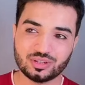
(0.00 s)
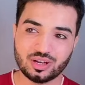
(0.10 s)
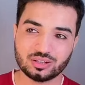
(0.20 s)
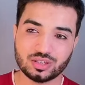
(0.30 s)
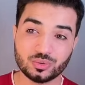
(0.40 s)

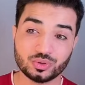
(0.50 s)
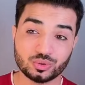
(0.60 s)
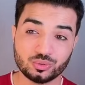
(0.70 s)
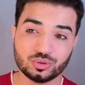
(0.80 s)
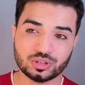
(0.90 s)
not going to
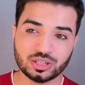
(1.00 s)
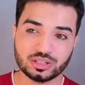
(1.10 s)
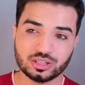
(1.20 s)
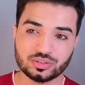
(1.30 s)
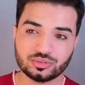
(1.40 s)
work I
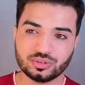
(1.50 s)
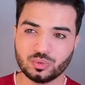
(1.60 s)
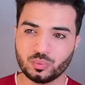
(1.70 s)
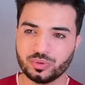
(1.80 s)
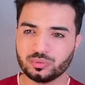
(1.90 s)
guess so
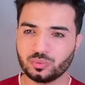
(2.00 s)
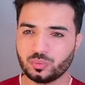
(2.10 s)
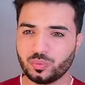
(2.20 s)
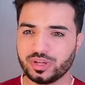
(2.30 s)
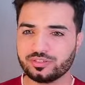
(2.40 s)

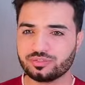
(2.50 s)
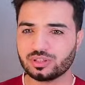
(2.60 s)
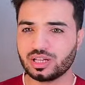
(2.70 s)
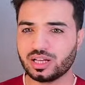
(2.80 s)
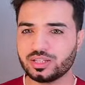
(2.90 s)
what if
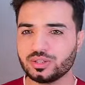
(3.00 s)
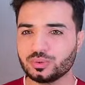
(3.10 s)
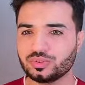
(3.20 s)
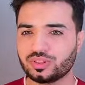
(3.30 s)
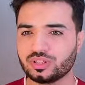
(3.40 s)
I
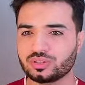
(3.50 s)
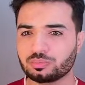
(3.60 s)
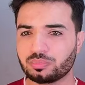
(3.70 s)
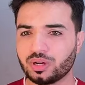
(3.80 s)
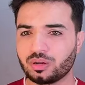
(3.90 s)
use this
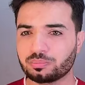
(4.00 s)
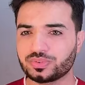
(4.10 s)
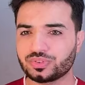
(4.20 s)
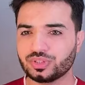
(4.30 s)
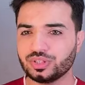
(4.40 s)
pop
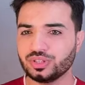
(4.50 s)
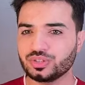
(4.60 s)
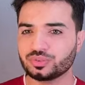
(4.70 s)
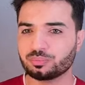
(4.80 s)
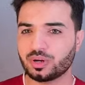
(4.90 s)

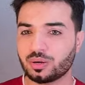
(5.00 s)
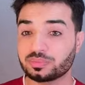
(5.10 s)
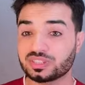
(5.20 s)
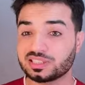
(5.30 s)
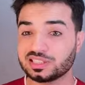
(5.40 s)
steers pop
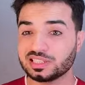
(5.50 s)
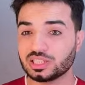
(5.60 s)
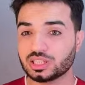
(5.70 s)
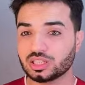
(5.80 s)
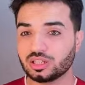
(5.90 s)

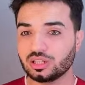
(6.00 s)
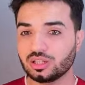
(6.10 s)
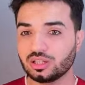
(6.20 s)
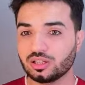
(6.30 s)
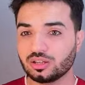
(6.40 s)
seek
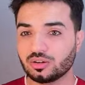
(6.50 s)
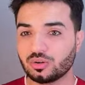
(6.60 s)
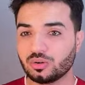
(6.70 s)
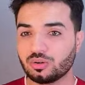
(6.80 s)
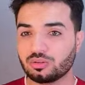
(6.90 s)

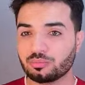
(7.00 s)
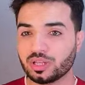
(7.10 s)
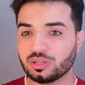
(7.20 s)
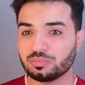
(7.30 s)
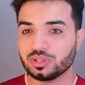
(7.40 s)
or
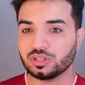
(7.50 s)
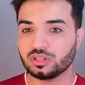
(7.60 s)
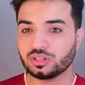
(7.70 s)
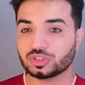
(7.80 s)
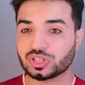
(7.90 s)
maybe
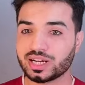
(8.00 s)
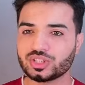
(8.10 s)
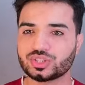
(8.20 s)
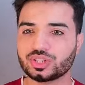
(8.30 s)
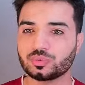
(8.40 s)

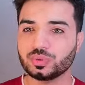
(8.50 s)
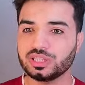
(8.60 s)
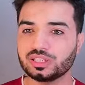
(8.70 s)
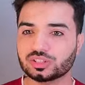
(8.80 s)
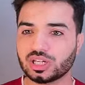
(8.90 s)
traction we
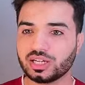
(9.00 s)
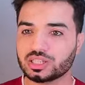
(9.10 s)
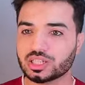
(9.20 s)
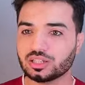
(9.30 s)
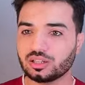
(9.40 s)
need
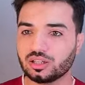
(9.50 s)
traction